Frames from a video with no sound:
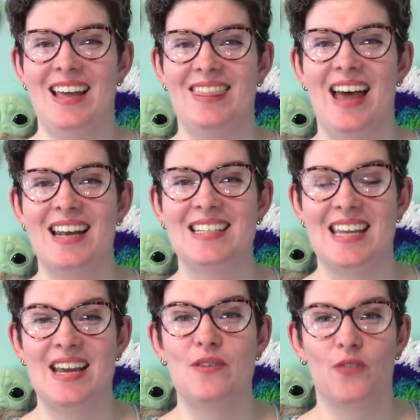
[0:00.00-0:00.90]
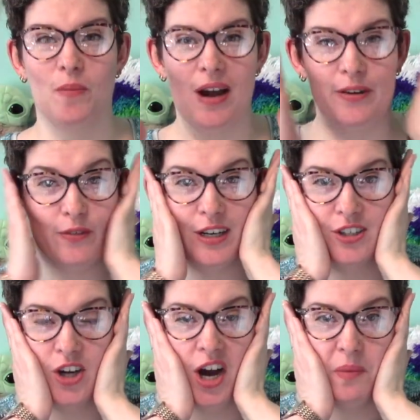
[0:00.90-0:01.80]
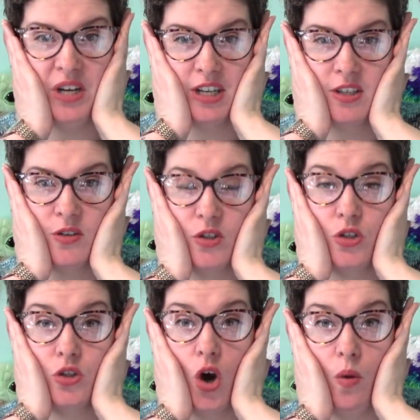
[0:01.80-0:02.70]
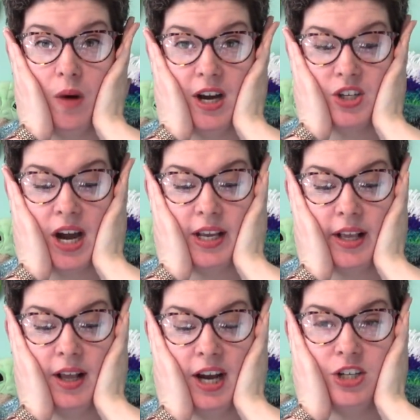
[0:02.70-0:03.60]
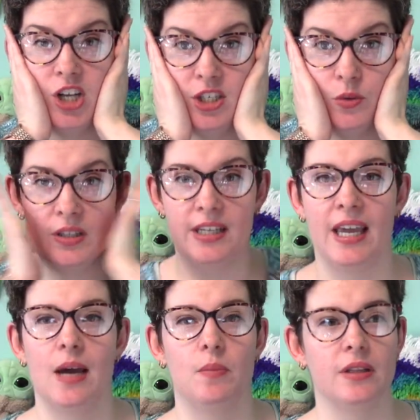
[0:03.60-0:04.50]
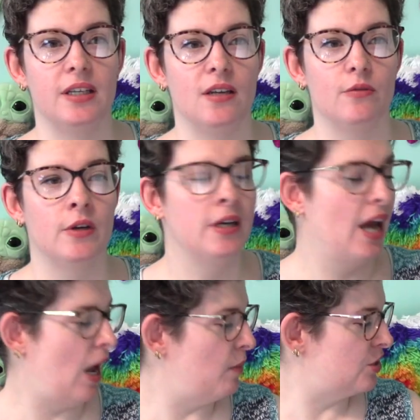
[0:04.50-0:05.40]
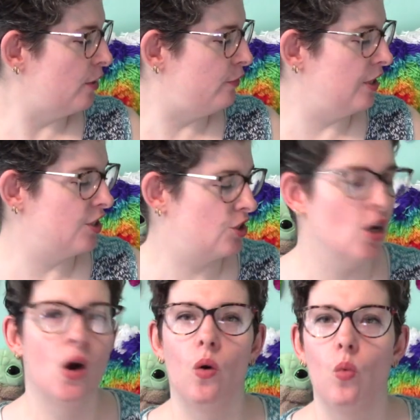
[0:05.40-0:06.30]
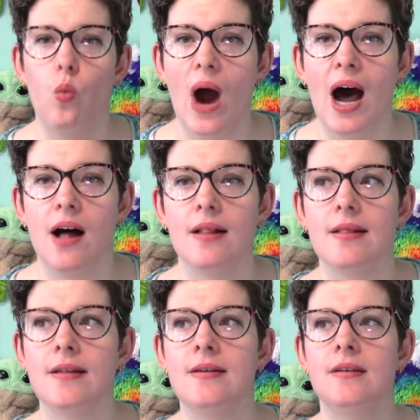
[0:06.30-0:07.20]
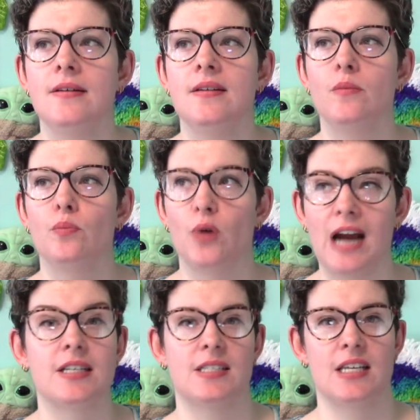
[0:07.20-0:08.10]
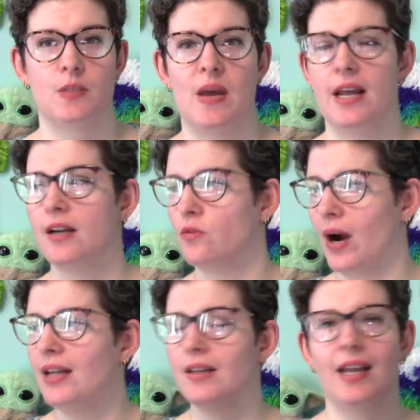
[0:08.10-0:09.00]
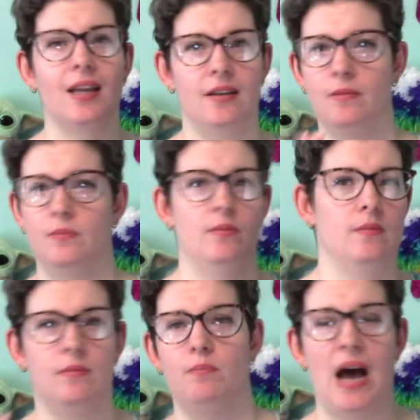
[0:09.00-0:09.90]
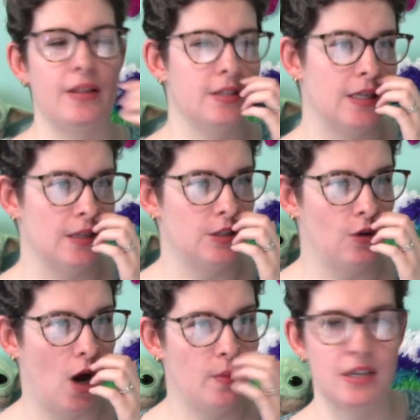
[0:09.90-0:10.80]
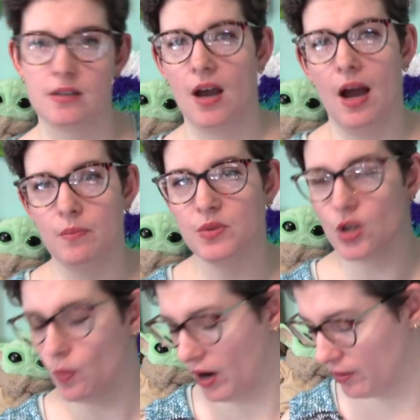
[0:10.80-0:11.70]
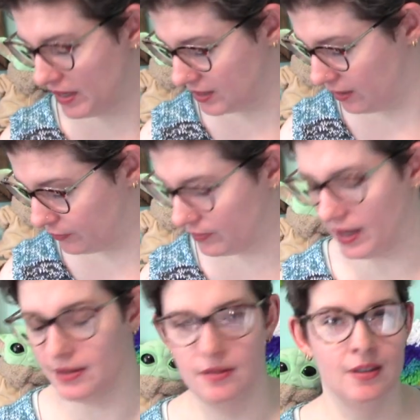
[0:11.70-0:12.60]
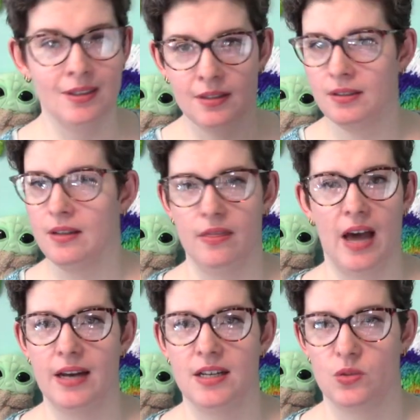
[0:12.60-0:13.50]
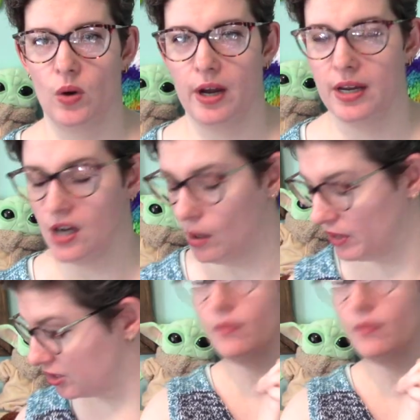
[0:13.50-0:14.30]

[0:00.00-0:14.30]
That is it for my finished objects. So much. I genuinely can't believe how much I finished while practicing spinning, right? Like balancing the two hobbies. I'm so proud of myself that that is what I accomplished.